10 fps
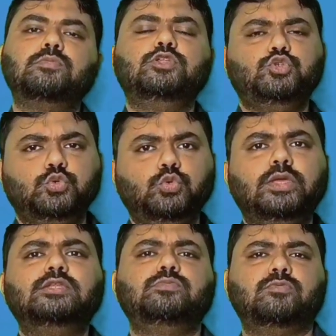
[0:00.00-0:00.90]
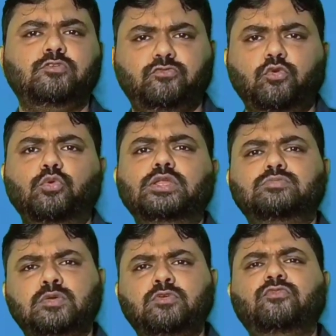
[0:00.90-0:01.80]
It may be 2, it may be
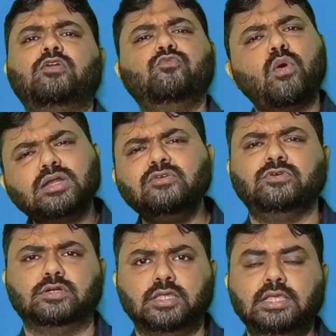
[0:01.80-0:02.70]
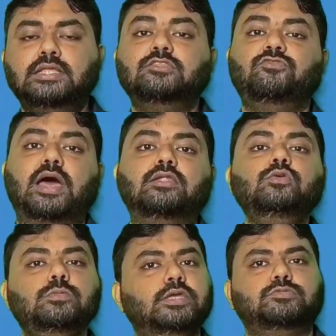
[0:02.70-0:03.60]
4, it may be 5, whatever
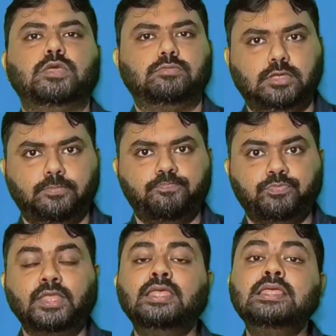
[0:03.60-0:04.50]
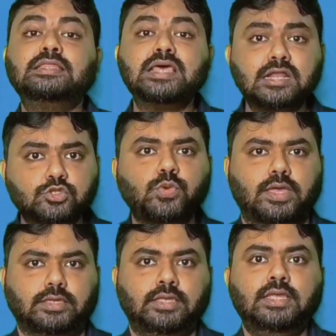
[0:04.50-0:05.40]
the value it may be.
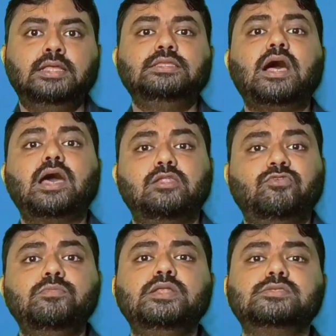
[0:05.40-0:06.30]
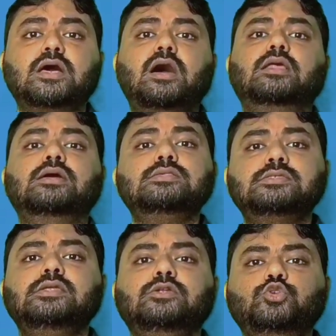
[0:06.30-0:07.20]
That's why the alphabets
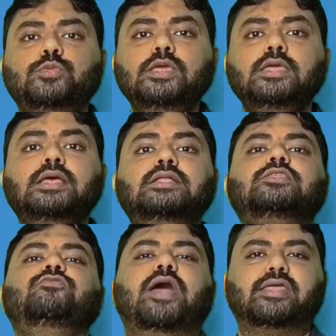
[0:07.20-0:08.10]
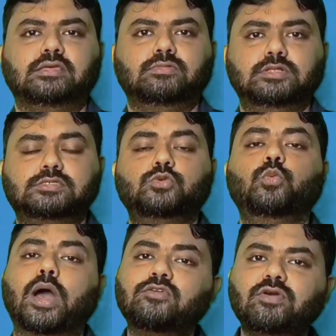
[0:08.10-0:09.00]
are considered to be the
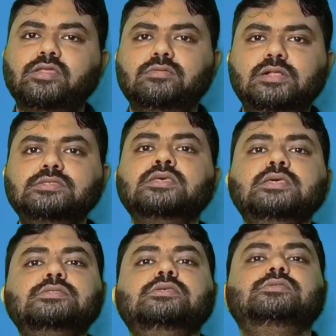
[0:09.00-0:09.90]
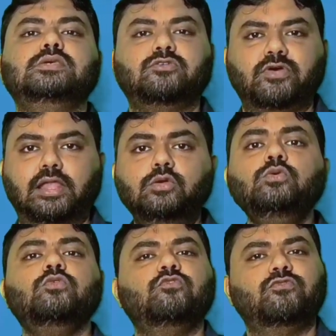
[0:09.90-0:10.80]
variables. Why variables? Since
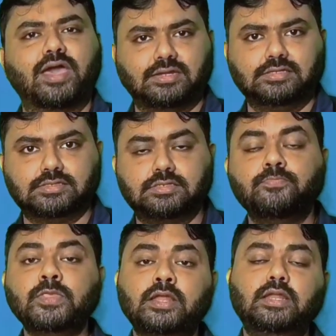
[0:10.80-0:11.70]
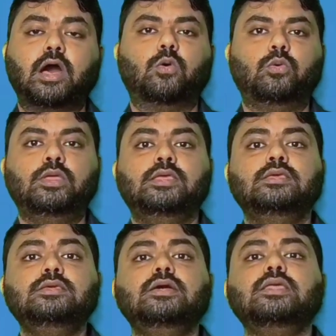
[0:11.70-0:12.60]
their value varies.
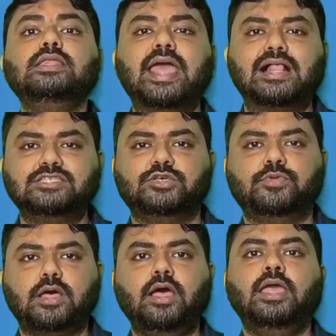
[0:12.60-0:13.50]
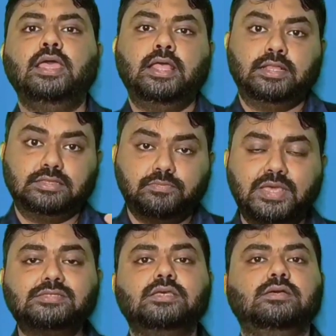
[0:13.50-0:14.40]
Now, here in algebra,
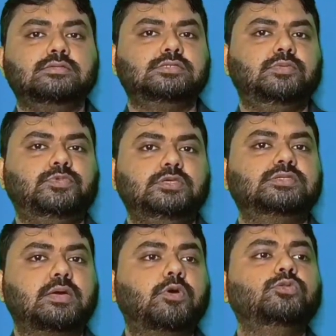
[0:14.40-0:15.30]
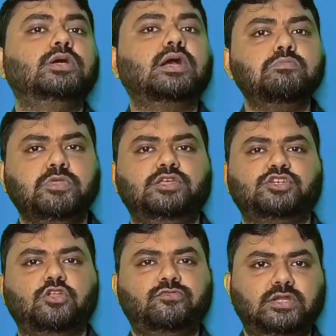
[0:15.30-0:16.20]
the basic concept is about the
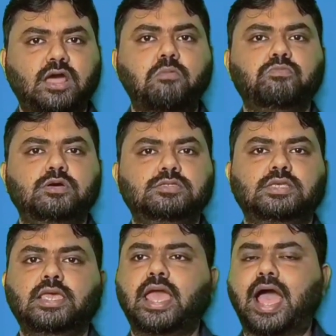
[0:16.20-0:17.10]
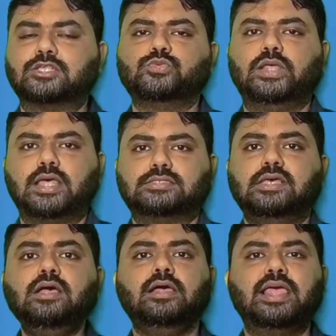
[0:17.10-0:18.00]
combination of the numbers as
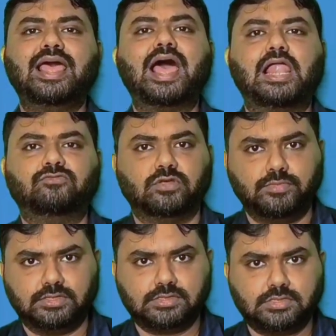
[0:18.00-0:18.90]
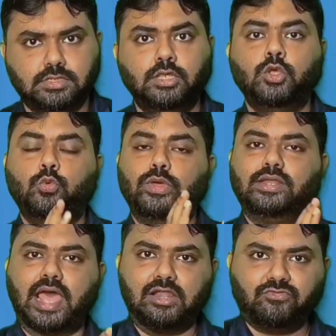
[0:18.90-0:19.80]
well as the alphabets.
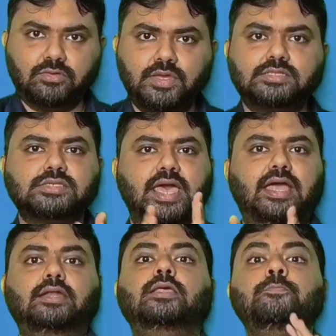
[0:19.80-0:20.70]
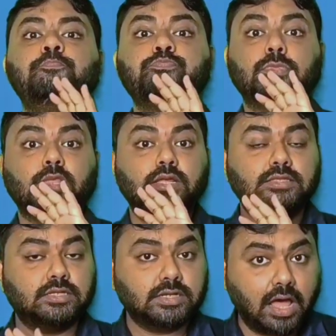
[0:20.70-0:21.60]
When alphabets and
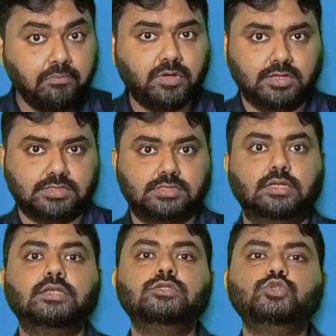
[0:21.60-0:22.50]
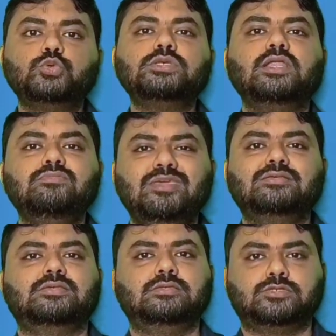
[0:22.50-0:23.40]
the numbers
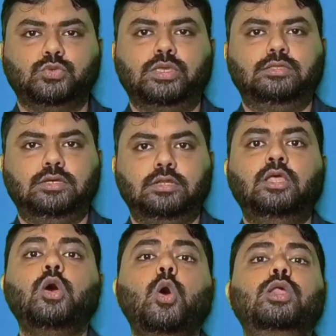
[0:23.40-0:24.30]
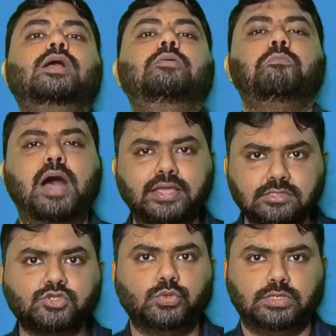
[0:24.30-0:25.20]
totally mixes together or
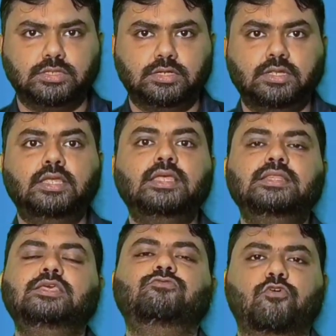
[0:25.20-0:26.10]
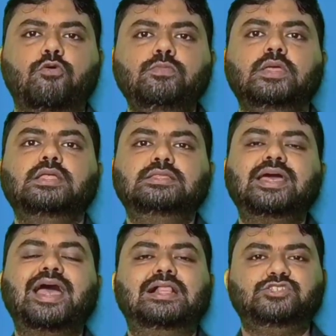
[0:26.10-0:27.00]
combines together, they
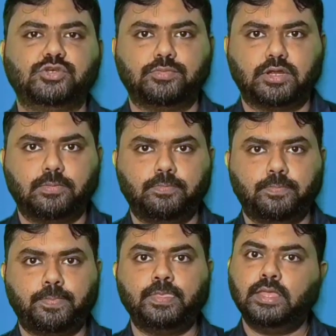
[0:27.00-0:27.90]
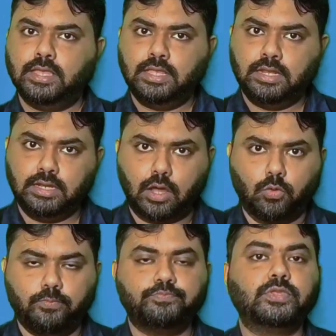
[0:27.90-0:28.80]
form the algebra.
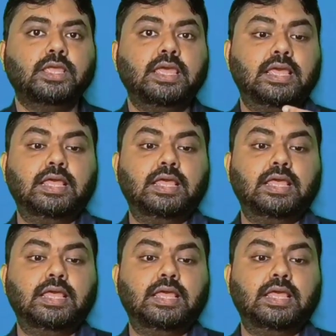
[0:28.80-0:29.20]
Now,